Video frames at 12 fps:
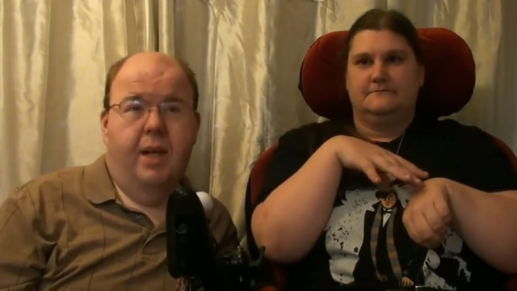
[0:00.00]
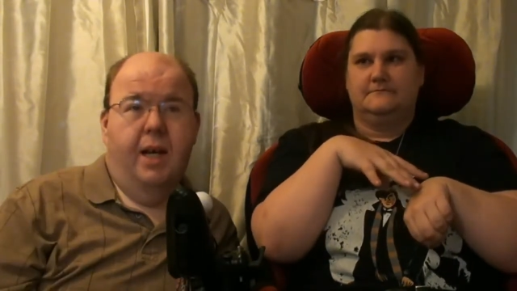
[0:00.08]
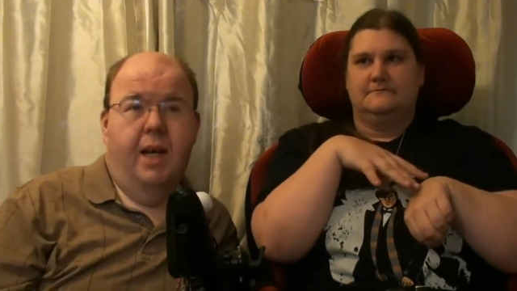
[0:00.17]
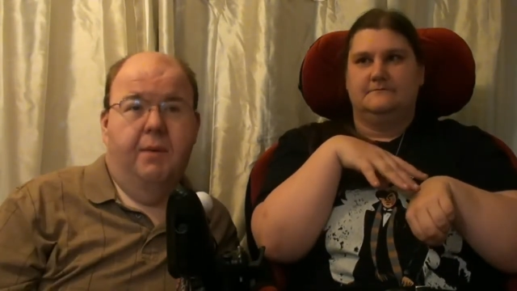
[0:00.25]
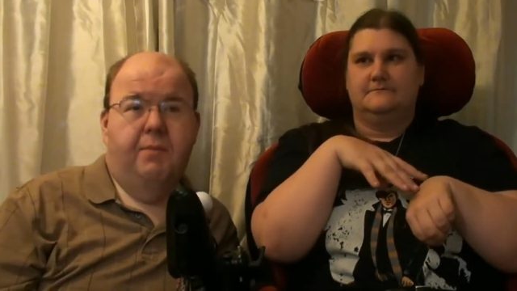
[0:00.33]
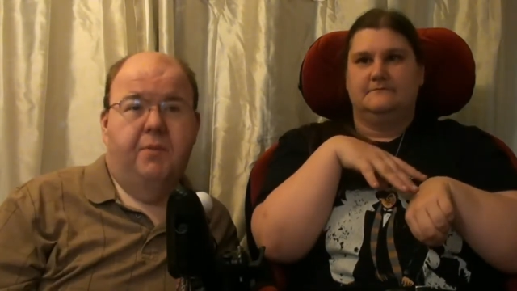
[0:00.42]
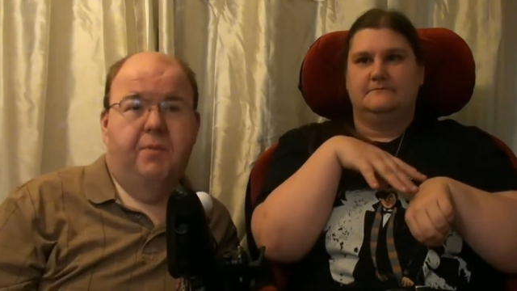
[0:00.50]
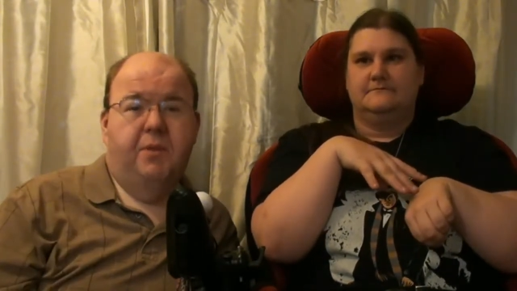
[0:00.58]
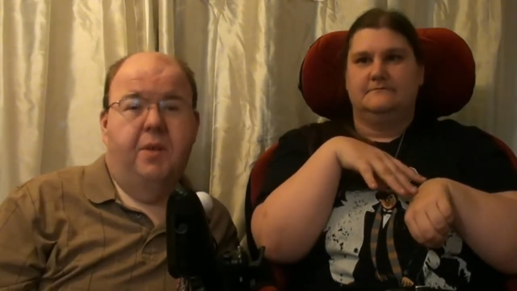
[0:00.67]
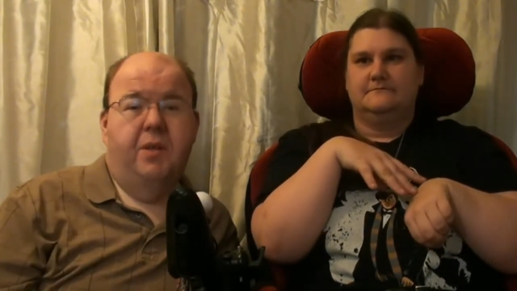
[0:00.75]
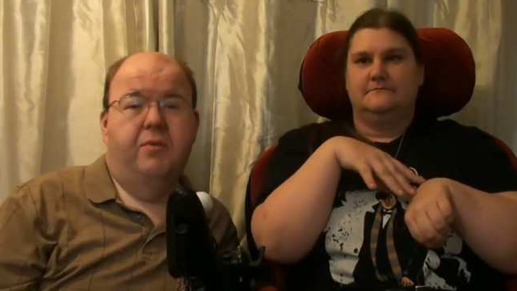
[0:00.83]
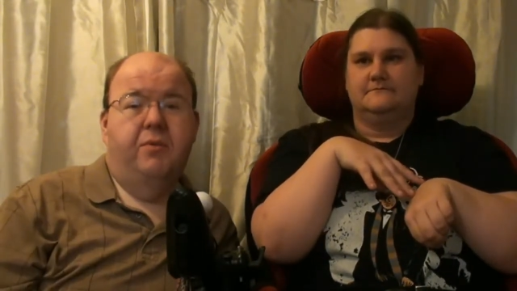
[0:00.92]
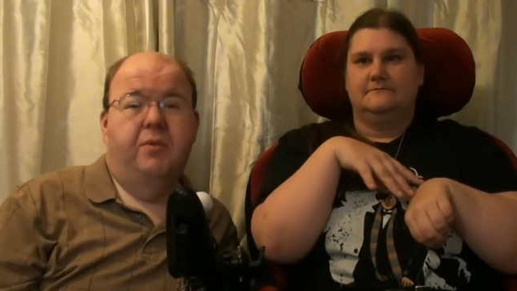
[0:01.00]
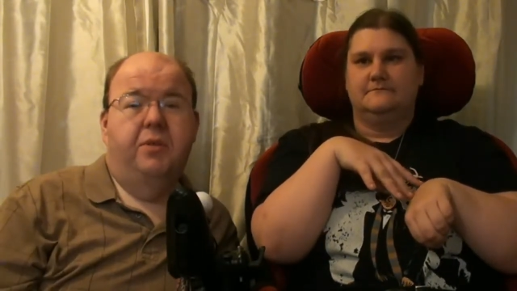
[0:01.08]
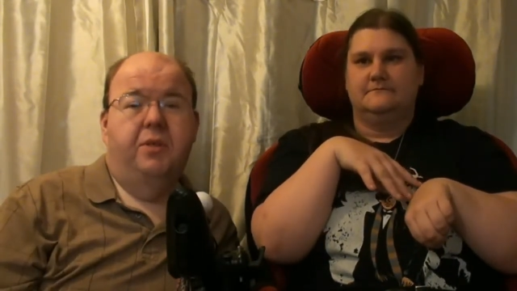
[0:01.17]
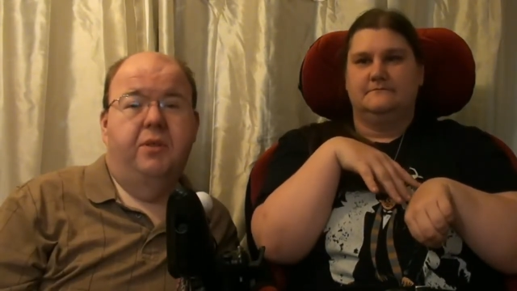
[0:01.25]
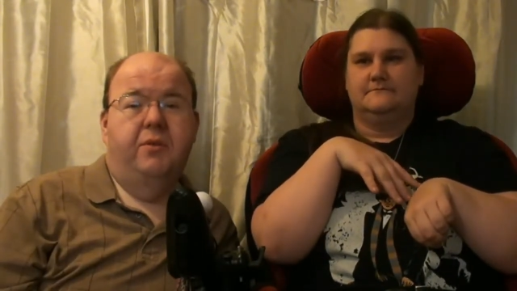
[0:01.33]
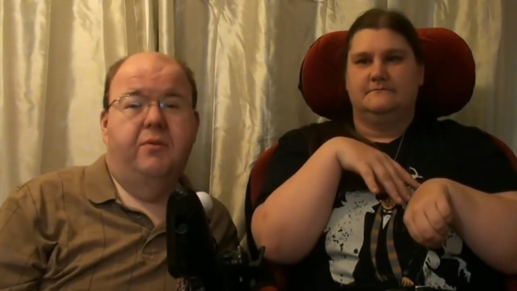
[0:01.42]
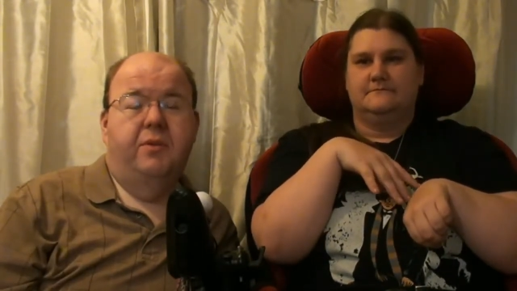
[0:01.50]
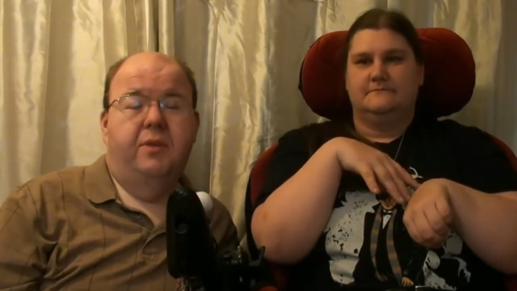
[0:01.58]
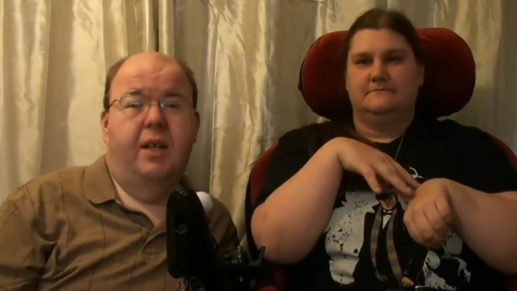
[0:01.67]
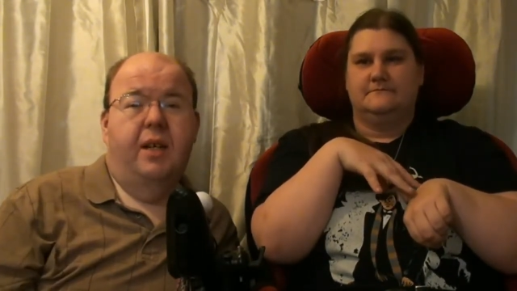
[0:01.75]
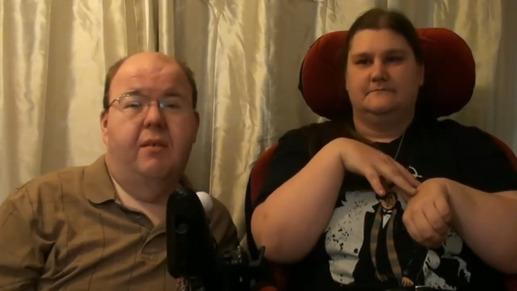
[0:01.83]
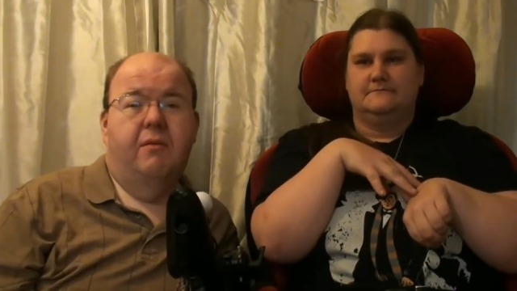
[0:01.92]
Speaker 1: I have some special shoes
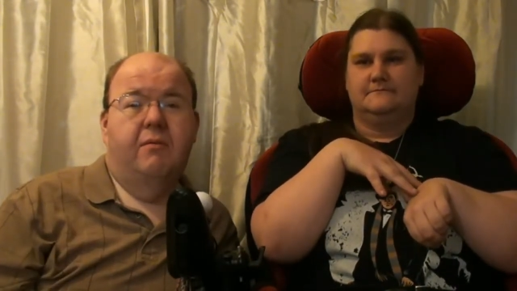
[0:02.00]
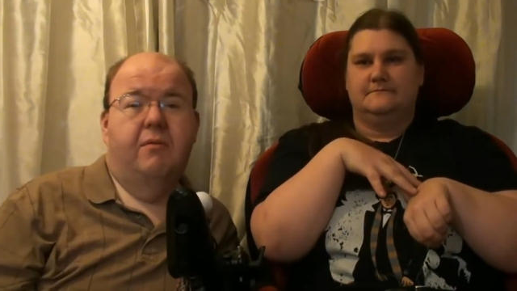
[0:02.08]
that